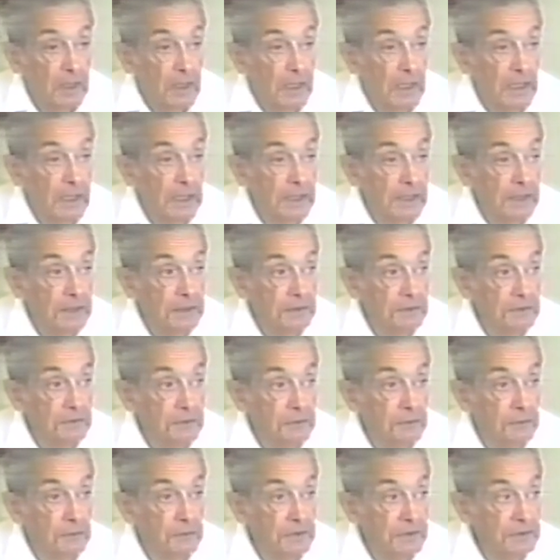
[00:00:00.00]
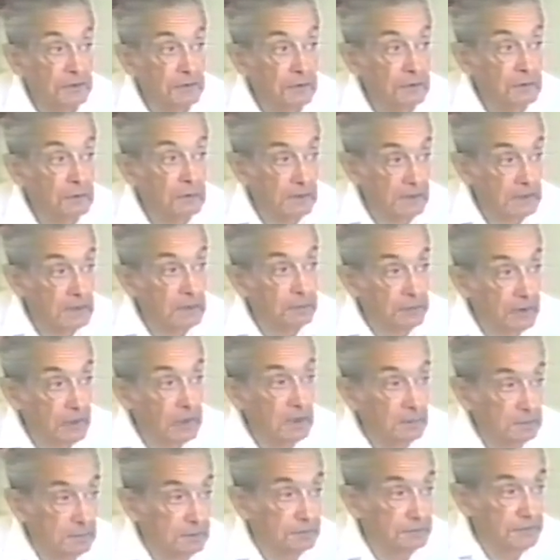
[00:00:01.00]
And we knew what our
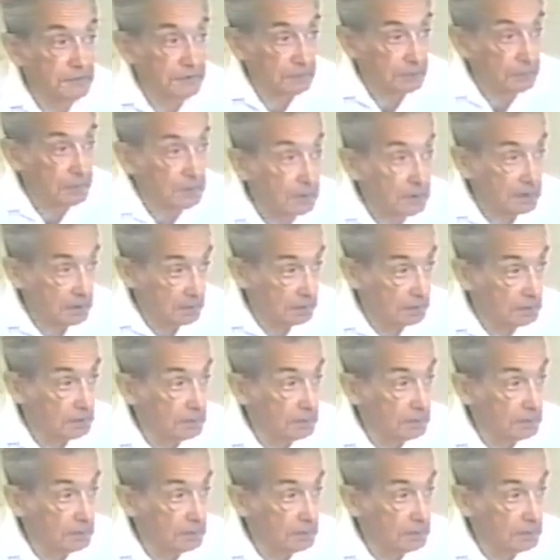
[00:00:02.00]
problems were.